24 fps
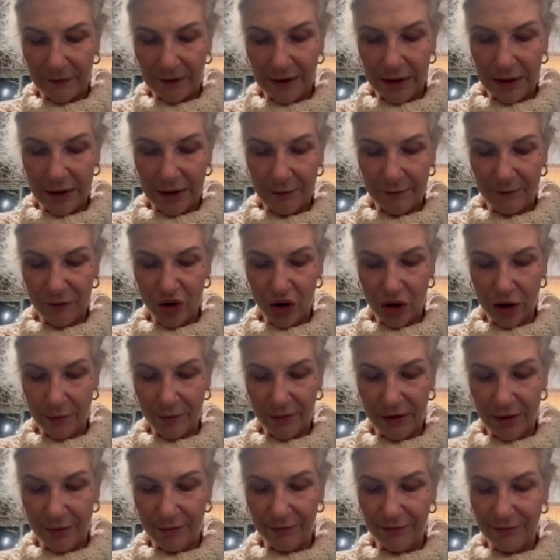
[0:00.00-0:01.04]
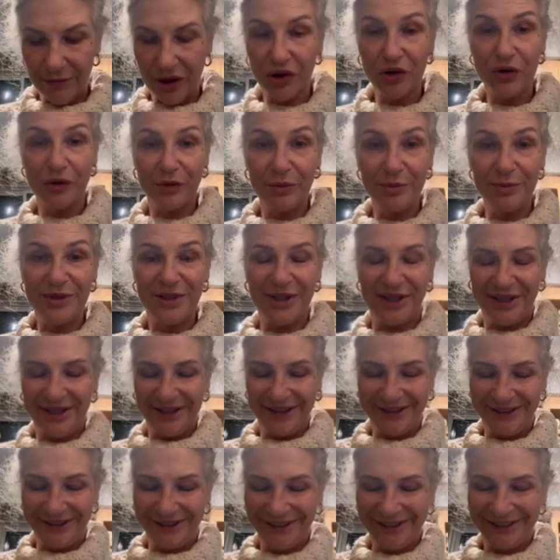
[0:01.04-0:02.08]
I'm chopping mushrooms,
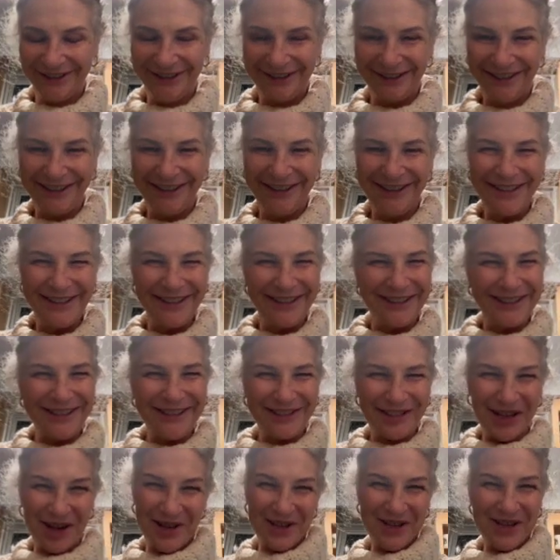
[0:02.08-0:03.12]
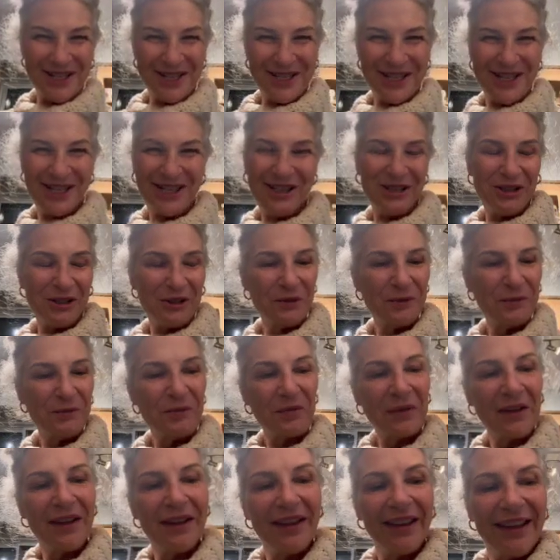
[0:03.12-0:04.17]
talking to you,
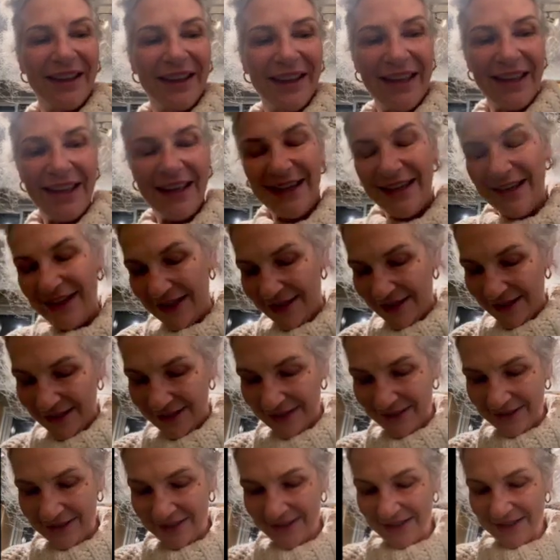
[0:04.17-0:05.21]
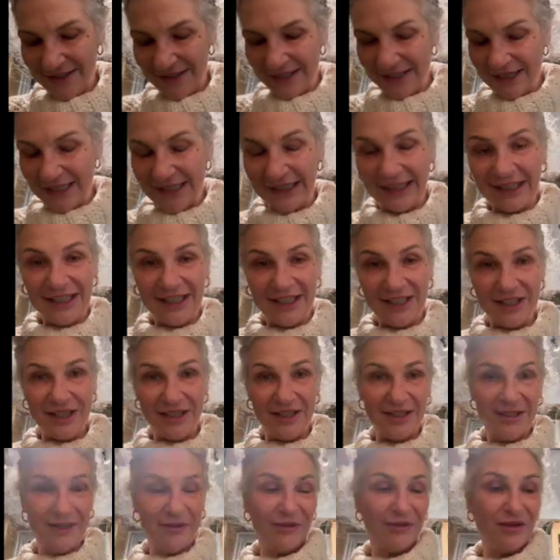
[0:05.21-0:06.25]
and I'd like
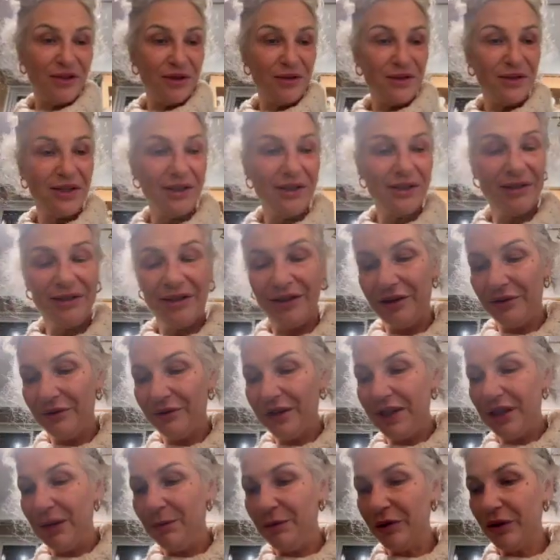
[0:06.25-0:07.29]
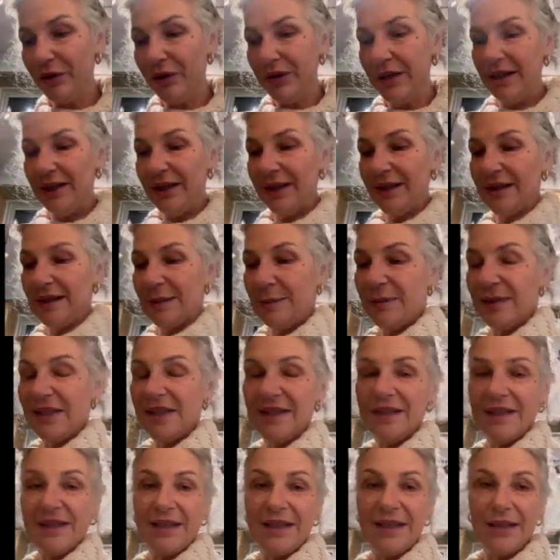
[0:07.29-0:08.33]
it if you can, you know, keep your hands
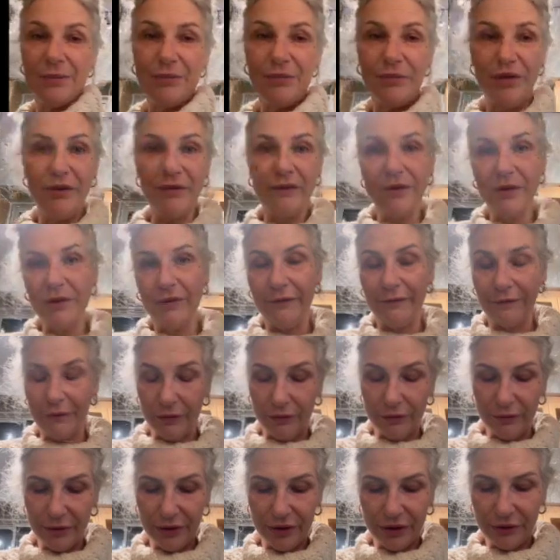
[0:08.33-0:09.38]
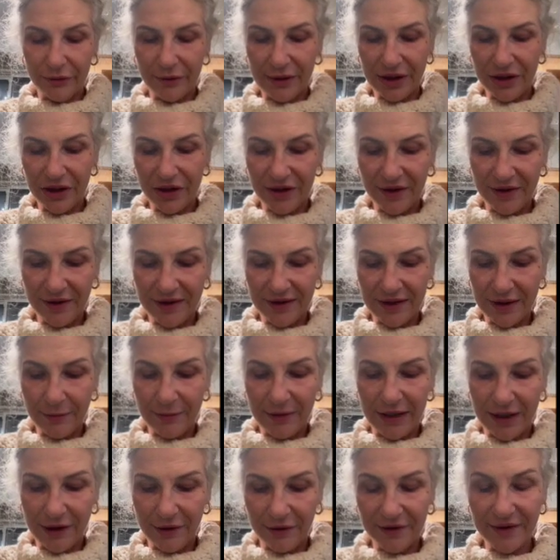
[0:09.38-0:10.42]
busy and move in a forward direction
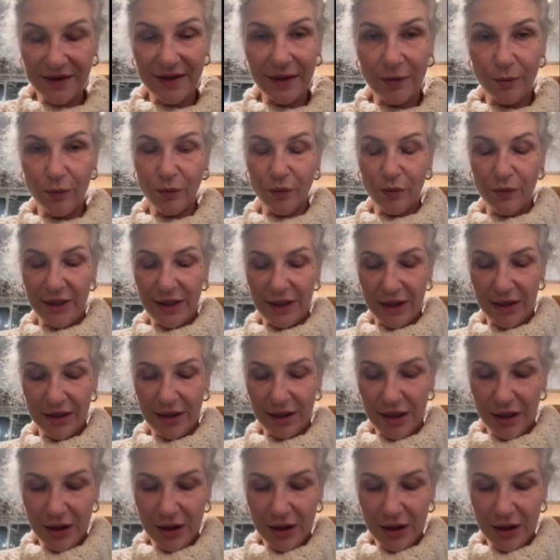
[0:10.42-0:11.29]
somehow, some way,